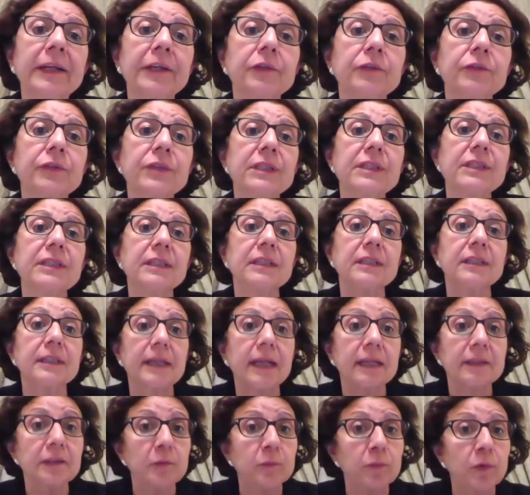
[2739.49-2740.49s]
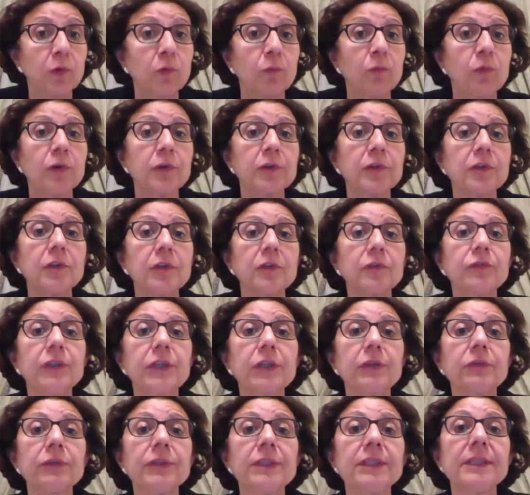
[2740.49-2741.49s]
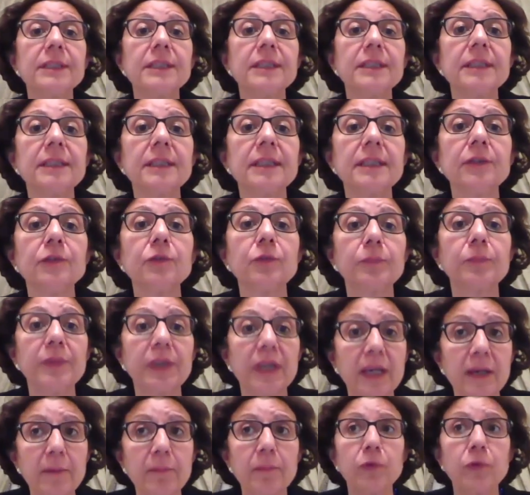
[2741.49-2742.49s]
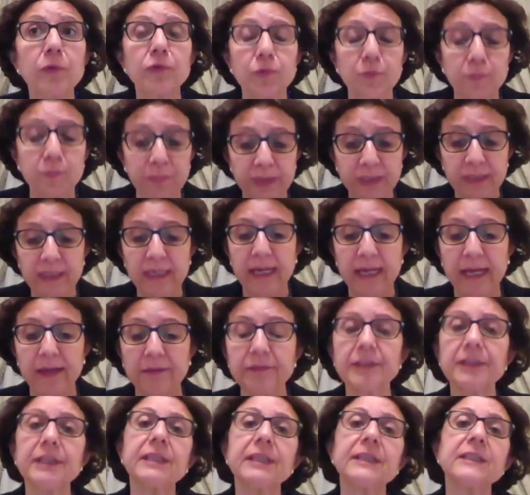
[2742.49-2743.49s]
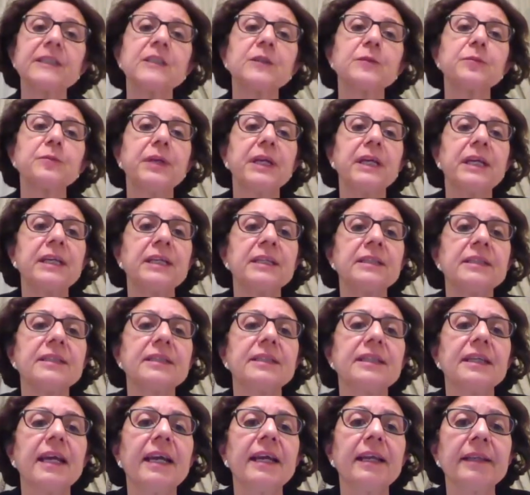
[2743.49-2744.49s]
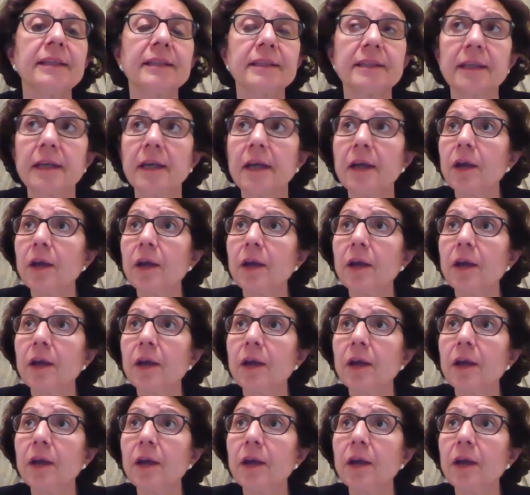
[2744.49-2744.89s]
on this incredible work of the OECD to be able to be evidence-based, and